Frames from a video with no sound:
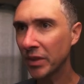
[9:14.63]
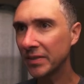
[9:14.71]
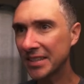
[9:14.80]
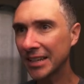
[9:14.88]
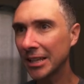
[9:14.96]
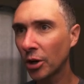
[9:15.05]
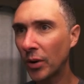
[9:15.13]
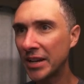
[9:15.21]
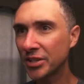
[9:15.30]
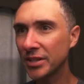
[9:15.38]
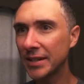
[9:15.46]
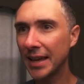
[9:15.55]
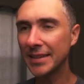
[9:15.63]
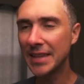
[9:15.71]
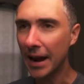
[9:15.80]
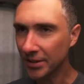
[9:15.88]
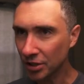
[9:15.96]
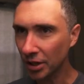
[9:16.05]
This coloration,
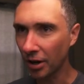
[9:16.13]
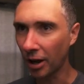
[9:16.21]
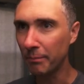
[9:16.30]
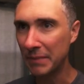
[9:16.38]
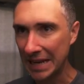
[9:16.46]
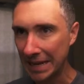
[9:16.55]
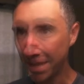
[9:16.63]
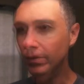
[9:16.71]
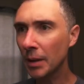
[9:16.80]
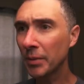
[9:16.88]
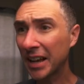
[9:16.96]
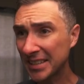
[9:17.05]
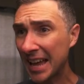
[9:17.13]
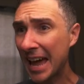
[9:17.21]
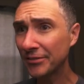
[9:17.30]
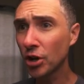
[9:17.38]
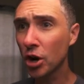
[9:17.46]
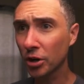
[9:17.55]
not as good on me because I
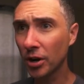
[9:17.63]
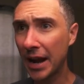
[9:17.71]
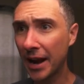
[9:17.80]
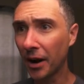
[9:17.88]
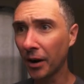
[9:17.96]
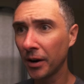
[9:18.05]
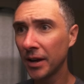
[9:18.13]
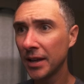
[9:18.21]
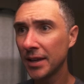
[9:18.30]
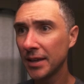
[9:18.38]
have darker hair.